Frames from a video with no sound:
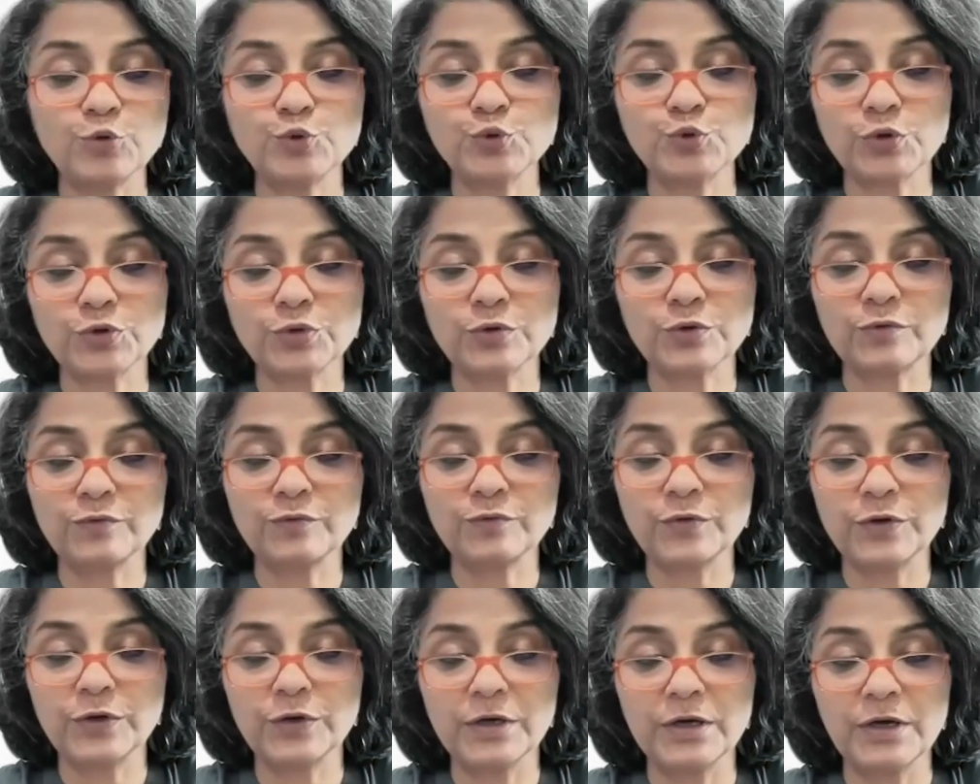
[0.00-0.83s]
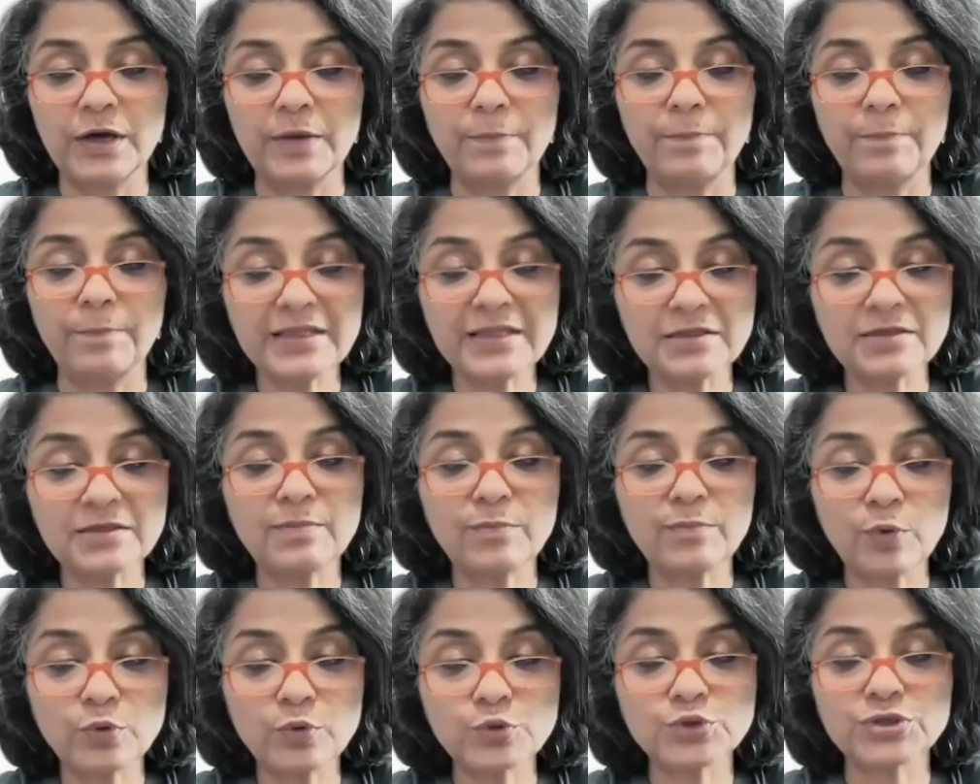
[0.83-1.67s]
to sort of make the
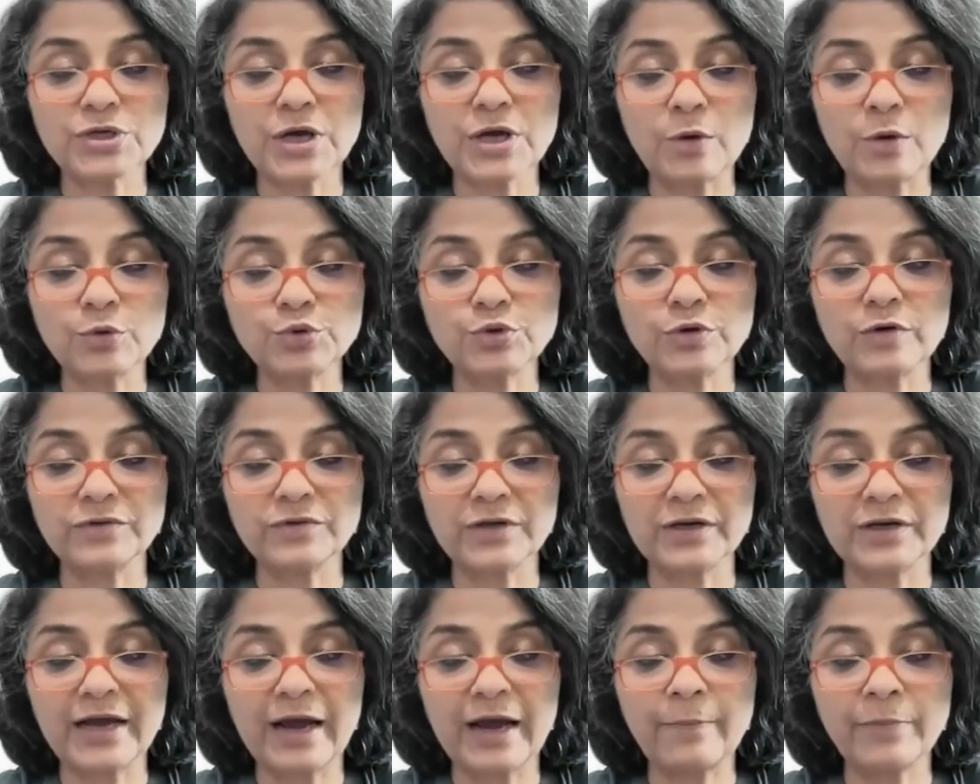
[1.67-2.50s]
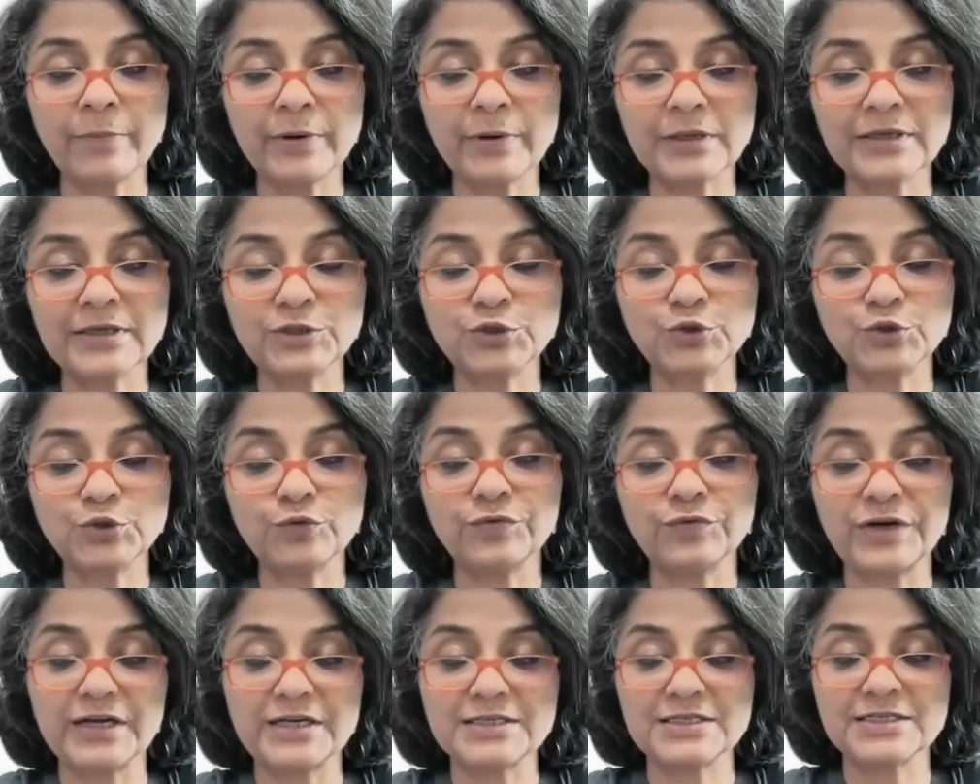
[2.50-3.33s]
most out of the capital that
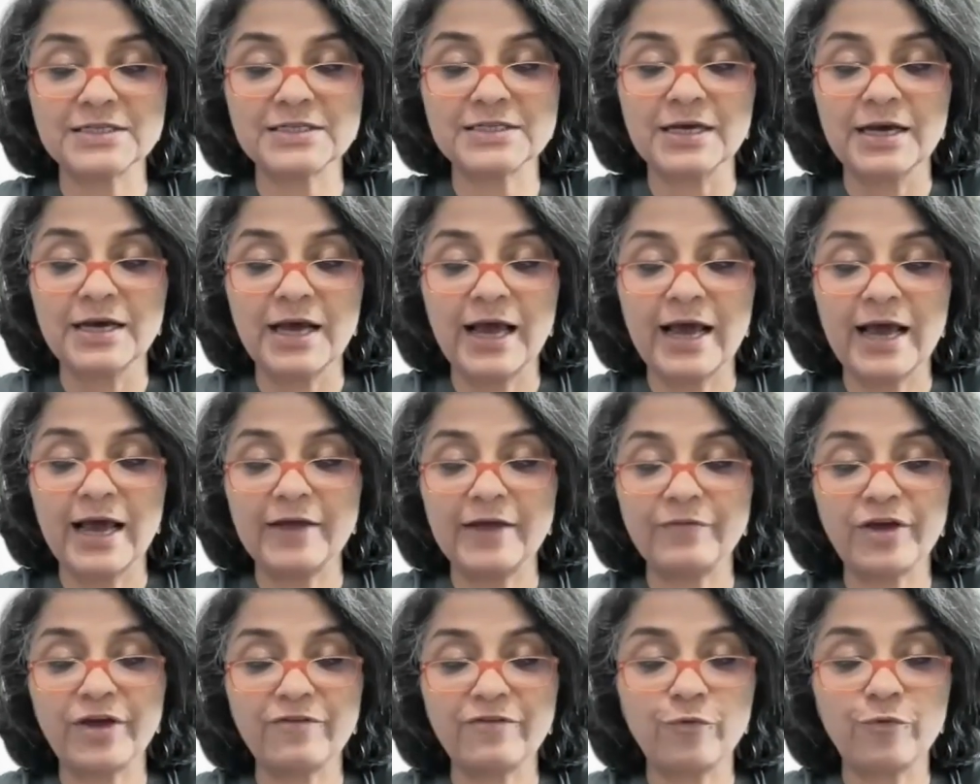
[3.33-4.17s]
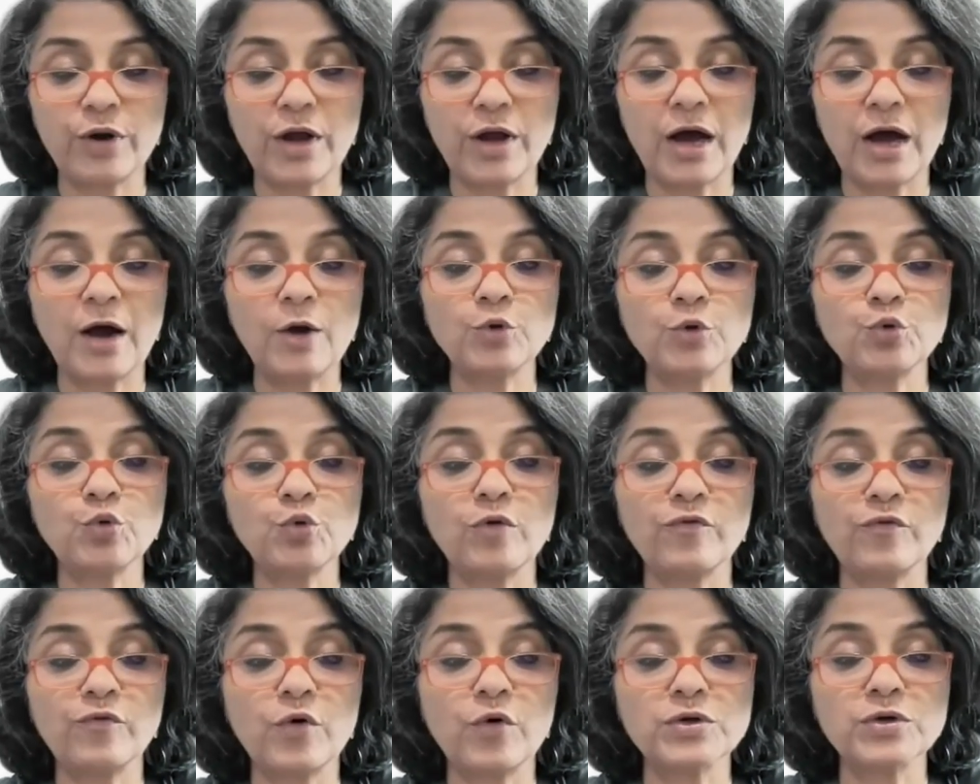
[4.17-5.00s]
you've raised, and therefore how to,
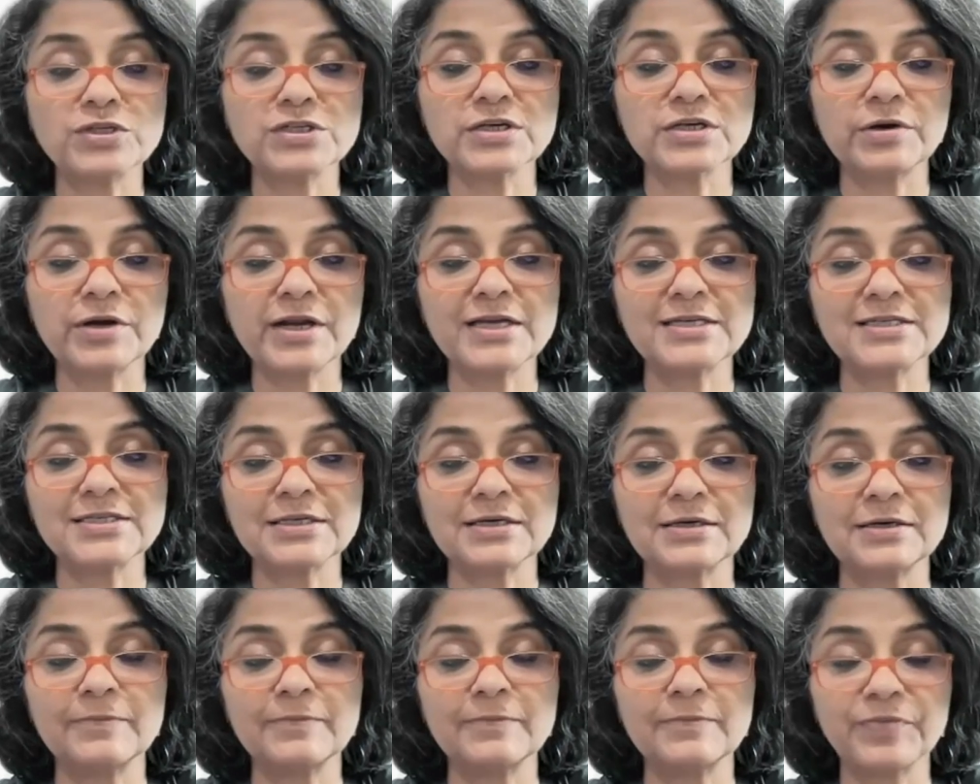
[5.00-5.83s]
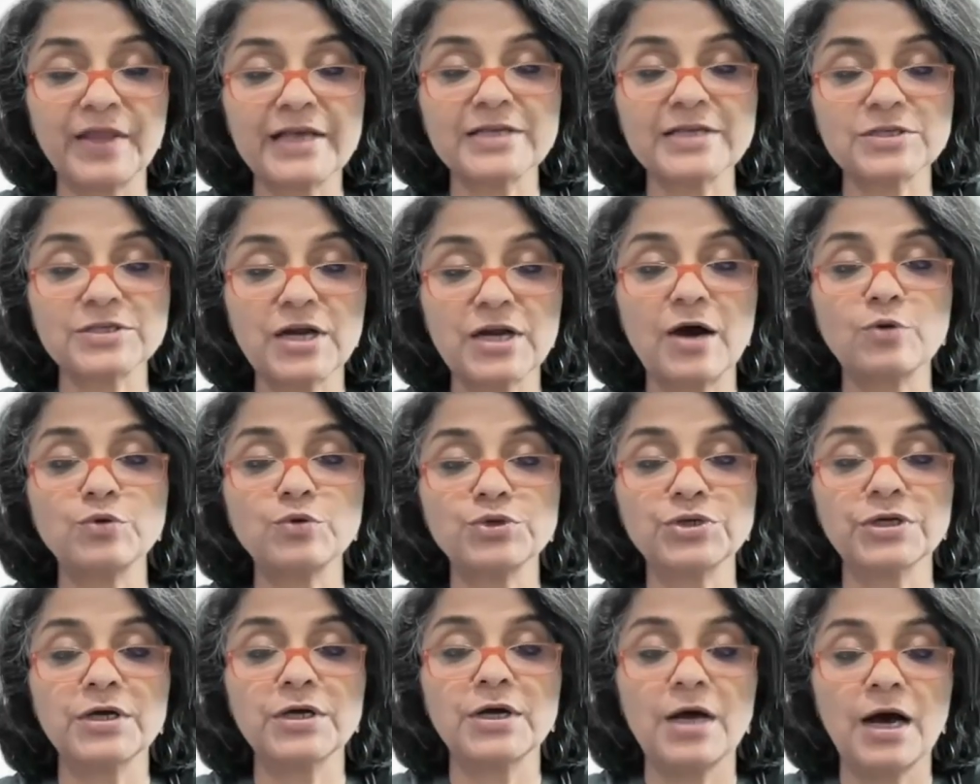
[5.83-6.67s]
of course, raise the next
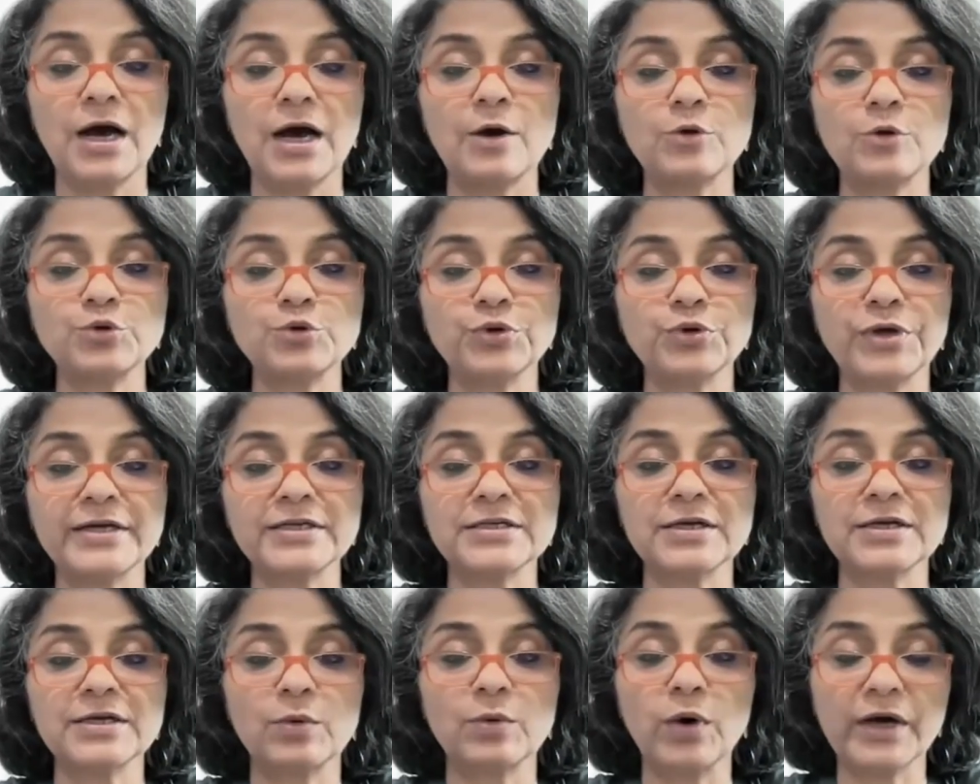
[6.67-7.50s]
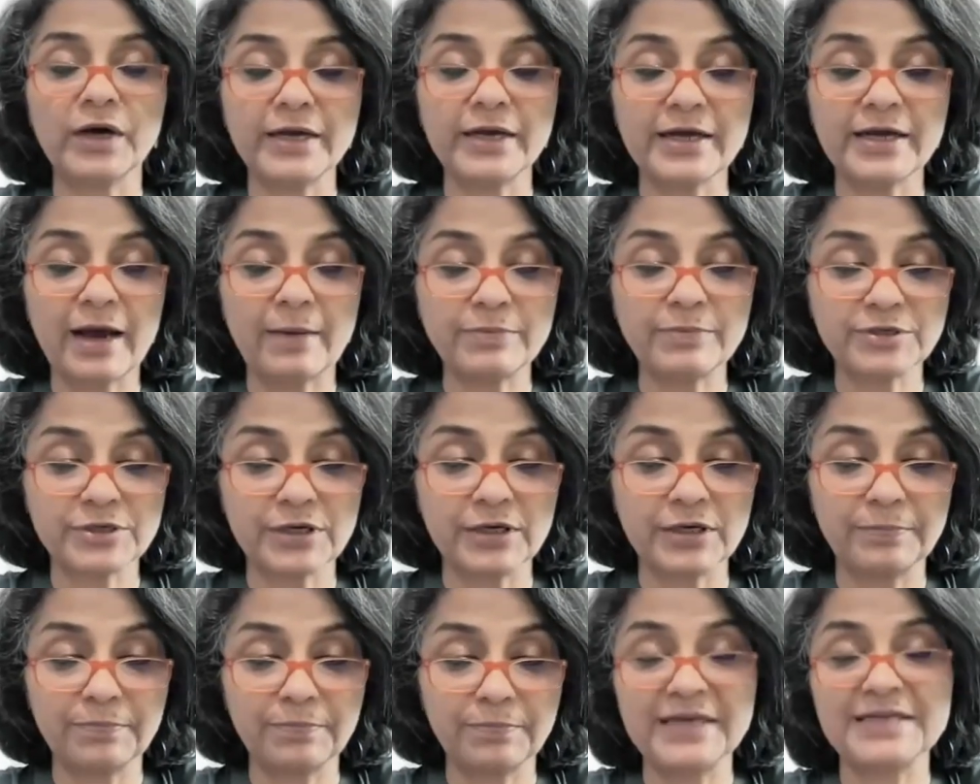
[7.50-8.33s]
round, how to get working
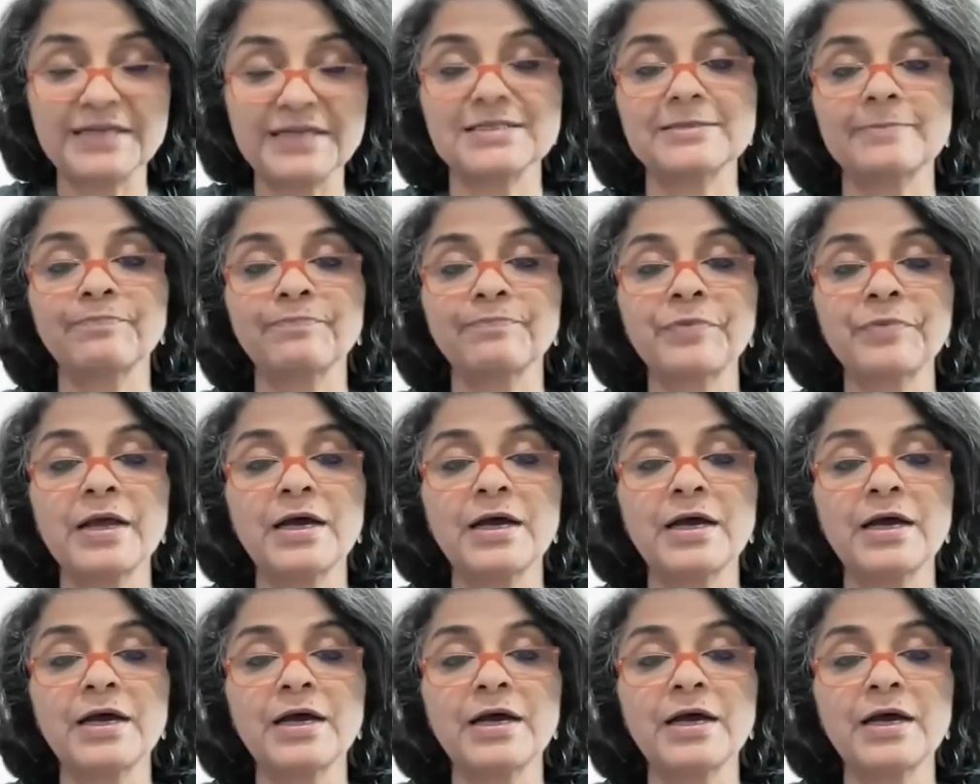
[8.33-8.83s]
capital in place.